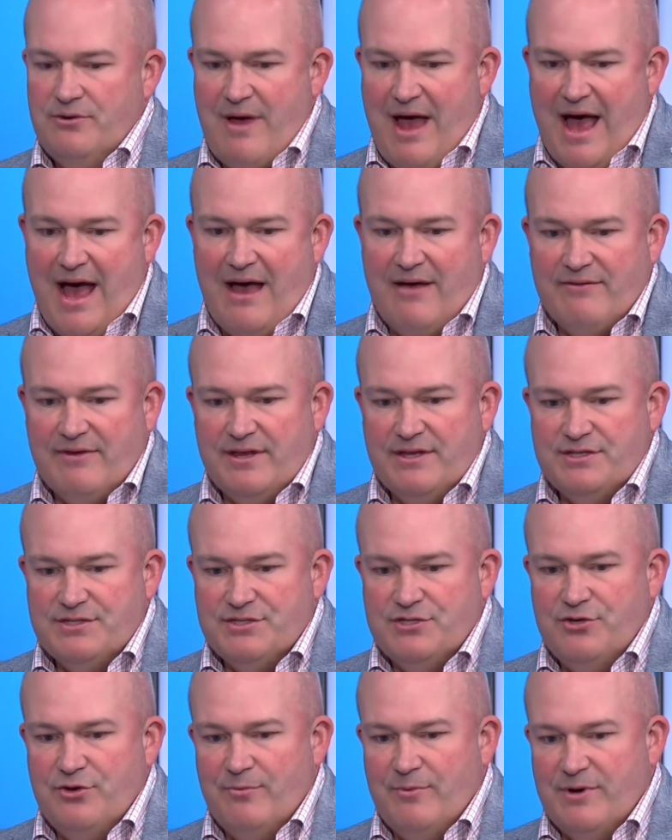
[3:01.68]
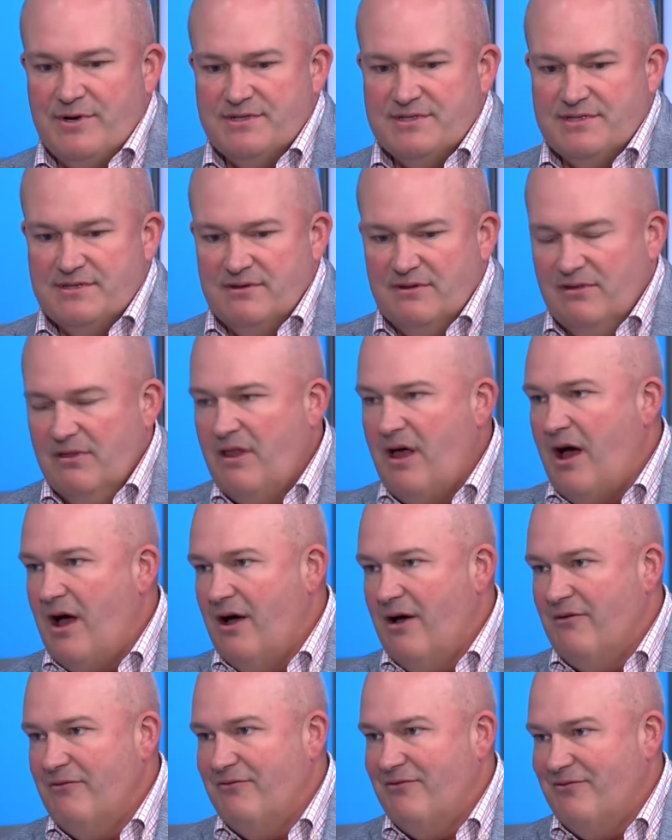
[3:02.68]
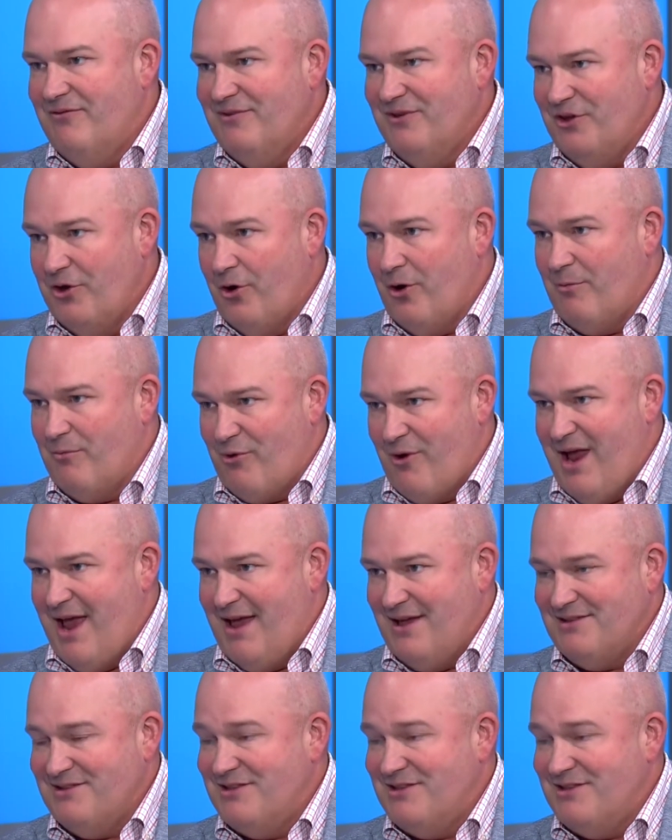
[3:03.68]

have consumers love your brand.